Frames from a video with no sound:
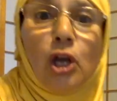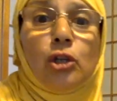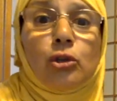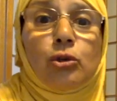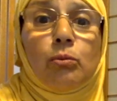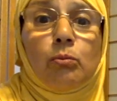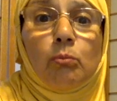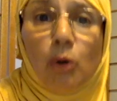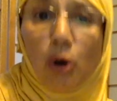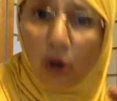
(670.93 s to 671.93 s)
The
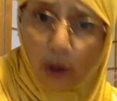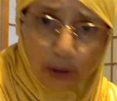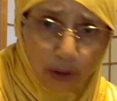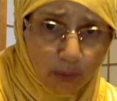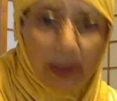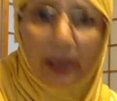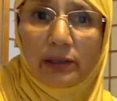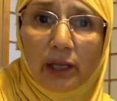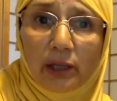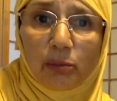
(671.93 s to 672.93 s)
more you make
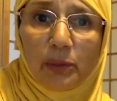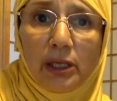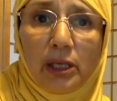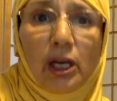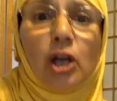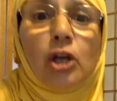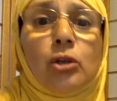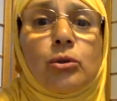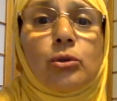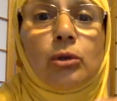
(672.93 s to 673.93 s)
tatbiq,
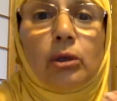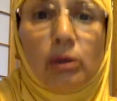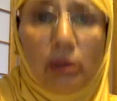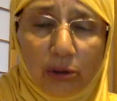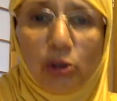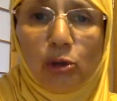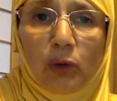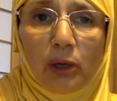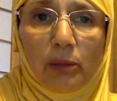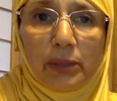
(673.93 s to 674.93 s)
the good you
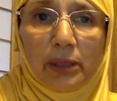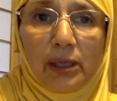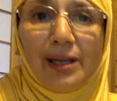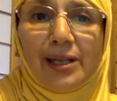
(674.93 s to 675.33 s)
will be.